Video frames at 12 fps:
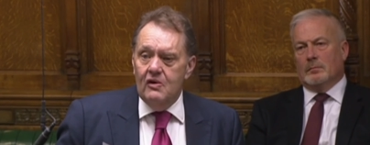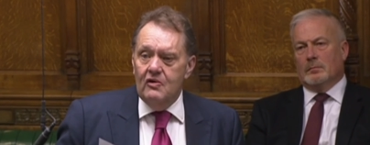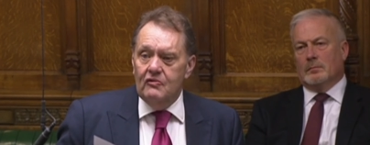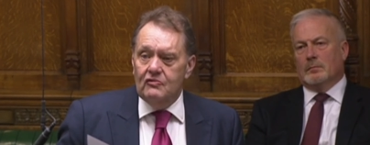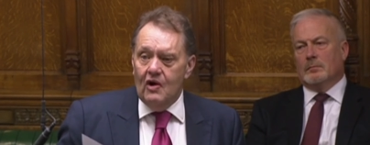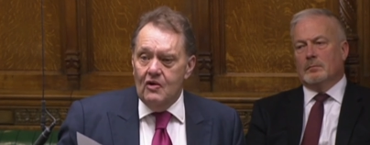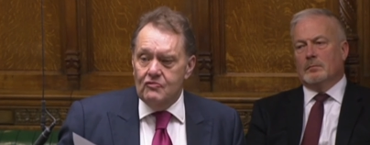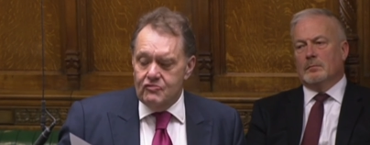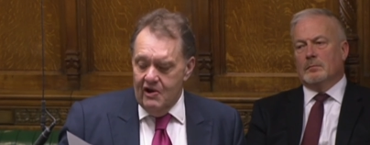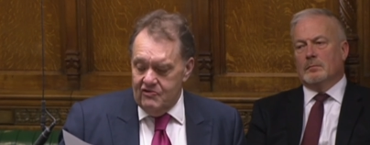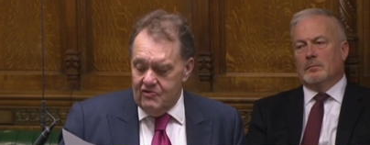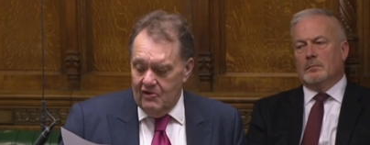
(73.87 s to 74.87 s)
Speaker 1: who've grown
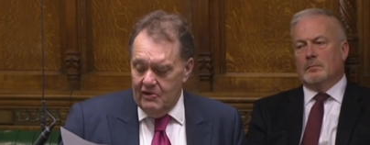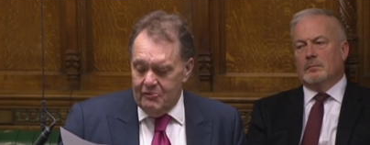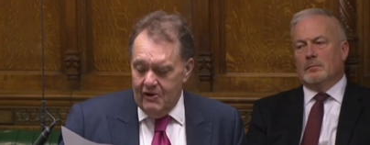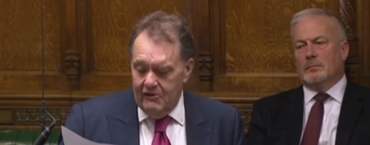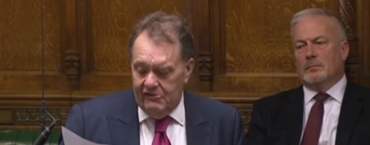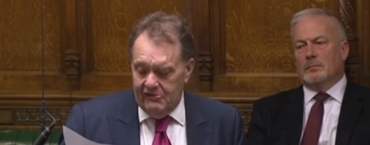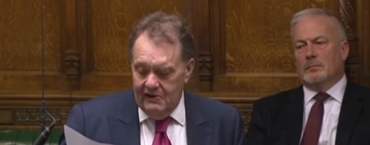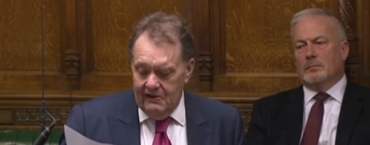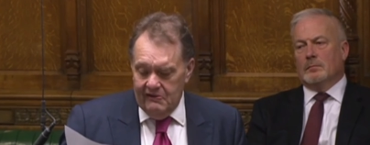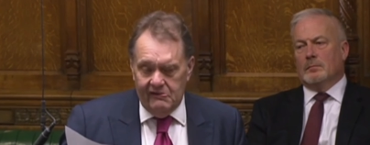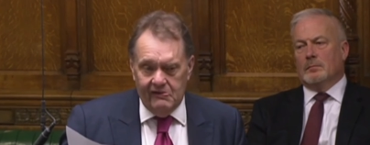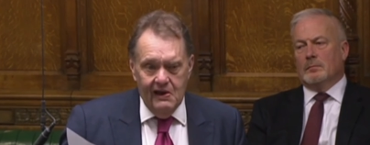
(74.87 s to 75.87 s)
rich on the
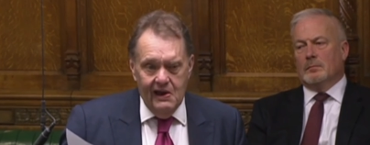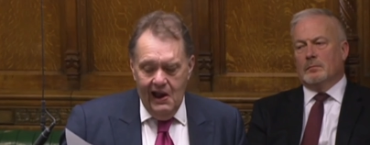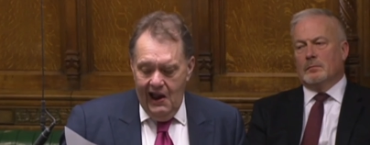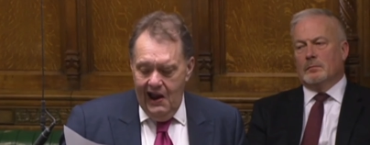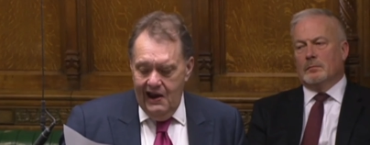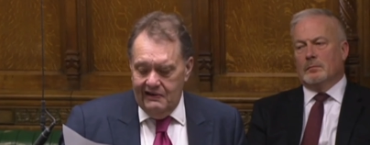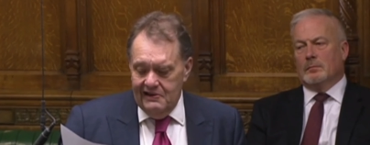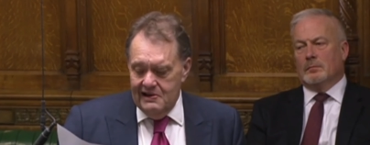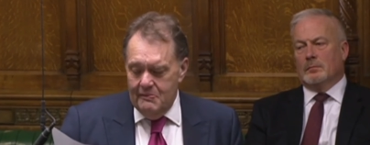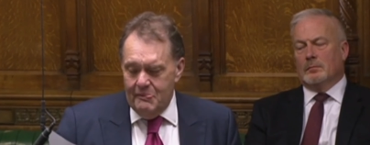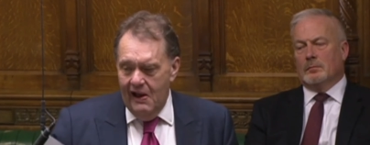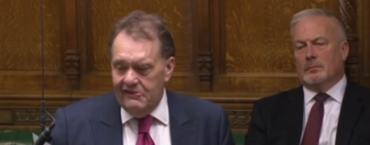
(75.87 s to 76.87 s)
proceeds, aided and
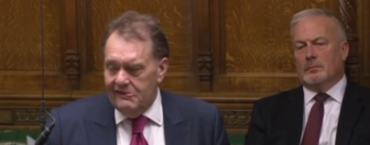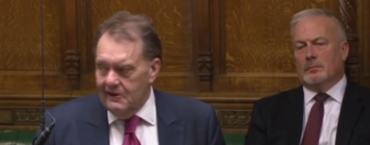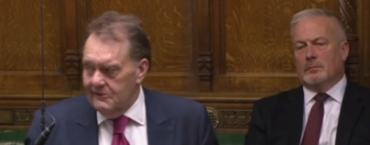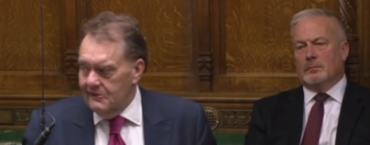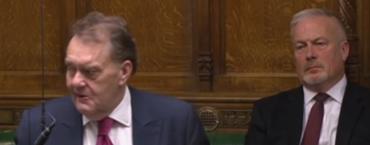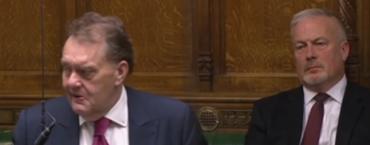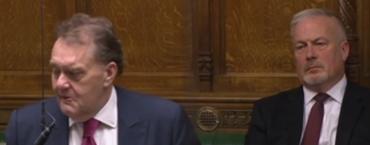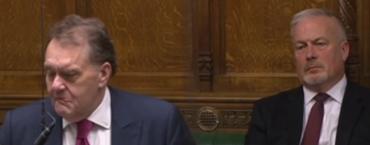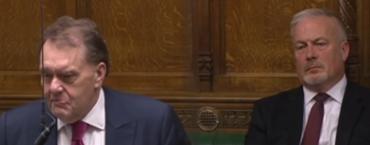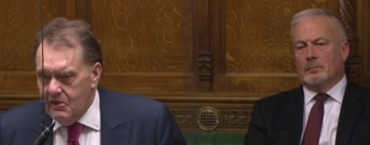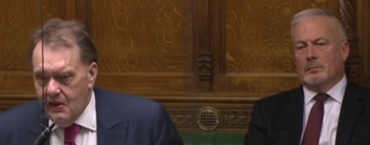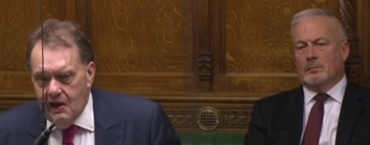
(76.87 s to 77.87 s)
abetted,
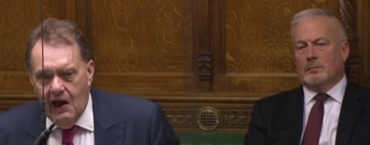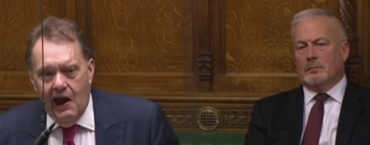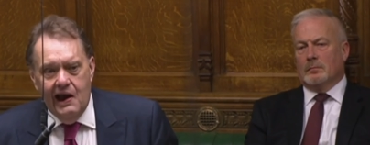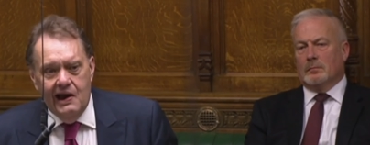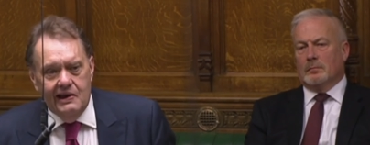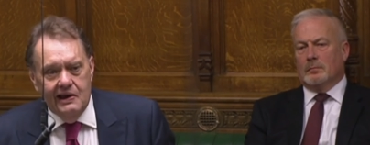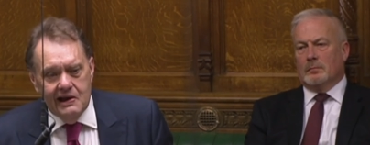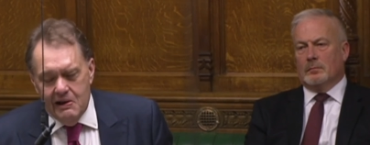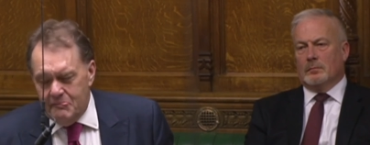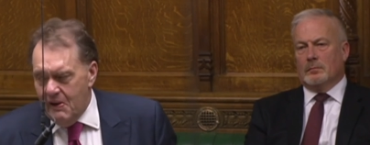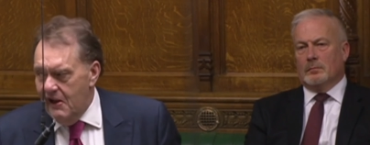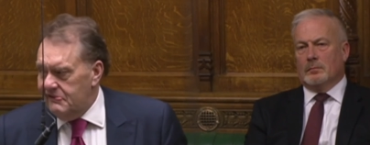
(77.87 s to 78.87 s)
aided and
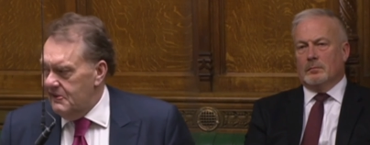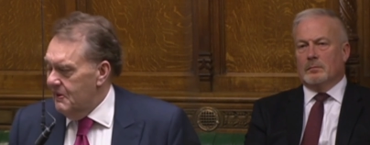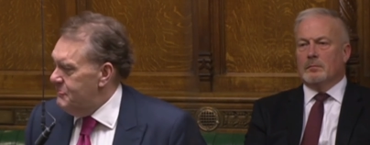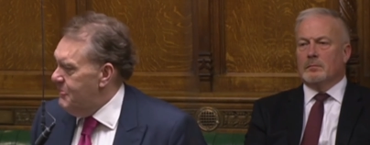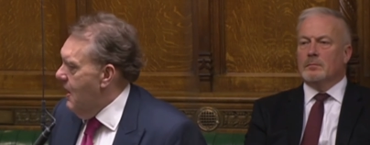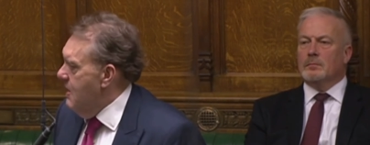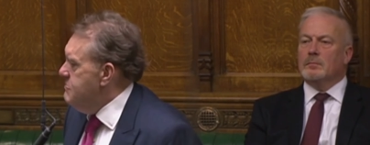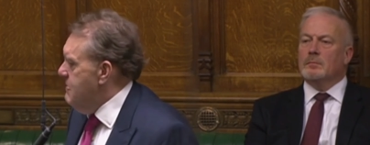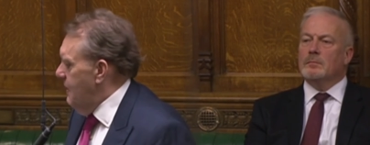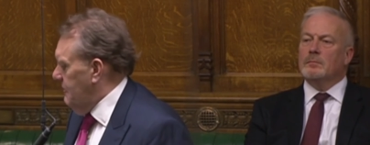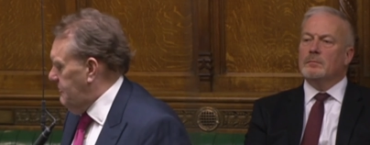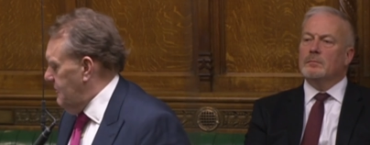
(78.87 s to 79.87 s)
abetted by
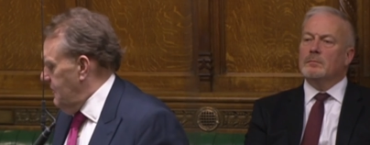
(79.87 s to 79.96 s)
militant